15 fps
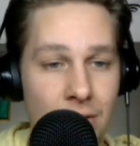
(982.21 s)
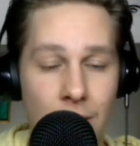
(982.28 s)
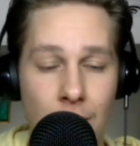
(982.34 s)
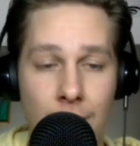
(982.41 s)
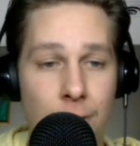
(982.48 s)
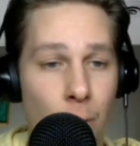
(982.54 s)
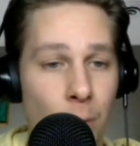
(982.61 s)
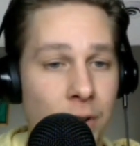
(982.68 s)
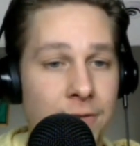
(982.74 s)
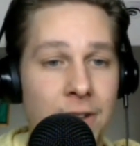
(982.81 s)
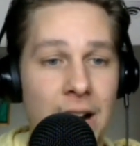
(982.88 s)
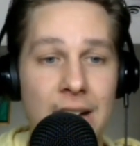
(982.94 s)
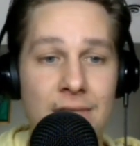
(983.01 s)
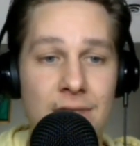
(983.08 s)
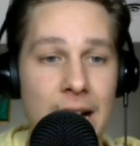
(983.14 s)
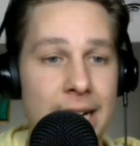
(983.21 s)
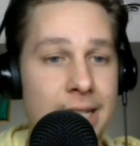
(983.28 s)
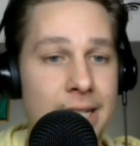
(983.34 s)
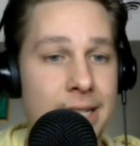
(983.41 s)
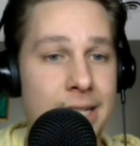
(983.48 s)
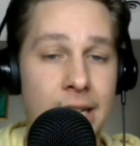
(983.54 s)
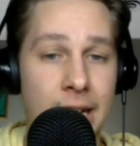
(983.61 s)
They're
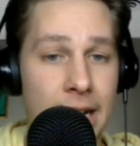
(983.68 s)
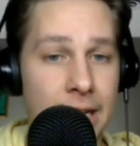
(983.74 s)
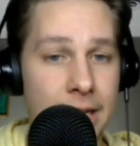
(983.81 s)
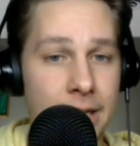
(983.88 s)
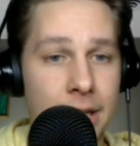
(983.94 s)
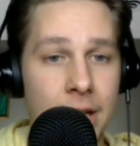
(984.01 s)
45-19-8,